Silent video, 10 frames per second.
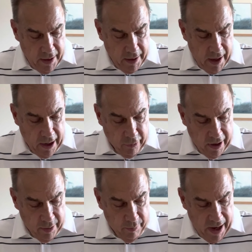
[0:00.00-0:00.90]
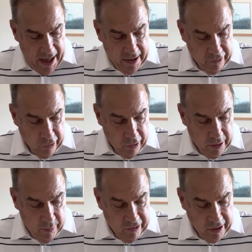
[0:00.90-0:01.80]
God created man in his own
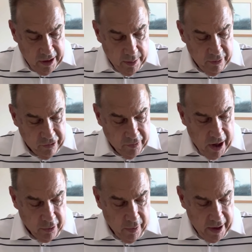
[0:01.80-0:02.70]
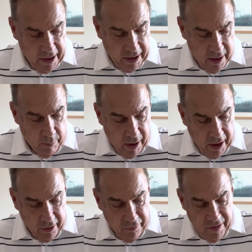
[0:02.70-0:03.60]
image, and the image of God created he him,
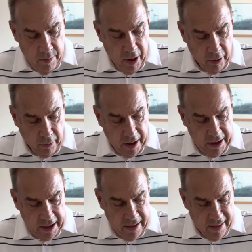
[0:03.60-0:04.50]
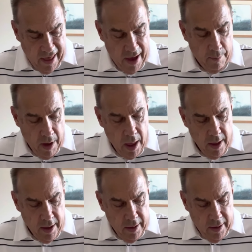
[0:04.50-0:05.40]
male and female created he them,
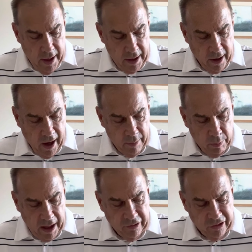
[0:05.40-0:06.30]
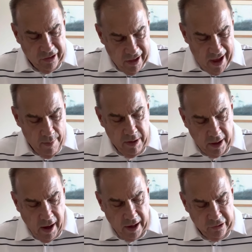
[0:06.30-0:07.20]
and God blessed them,
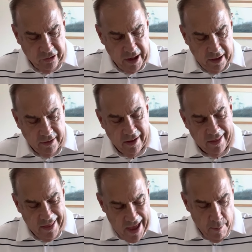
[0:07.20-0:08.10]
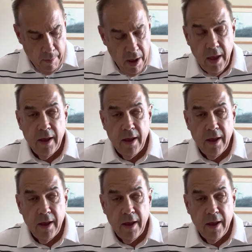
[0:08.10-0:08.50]
and God said unto them,